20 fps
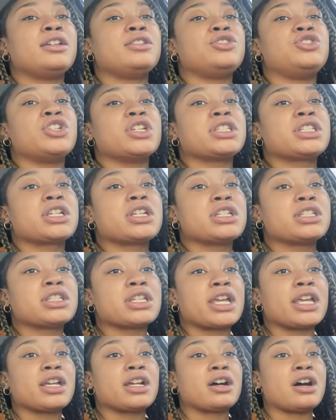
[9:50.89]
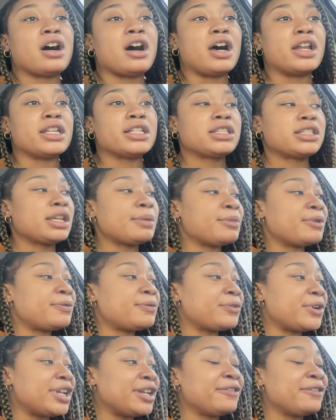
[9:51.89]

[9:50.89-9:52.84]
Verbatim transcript: just because like honestly I'm afraid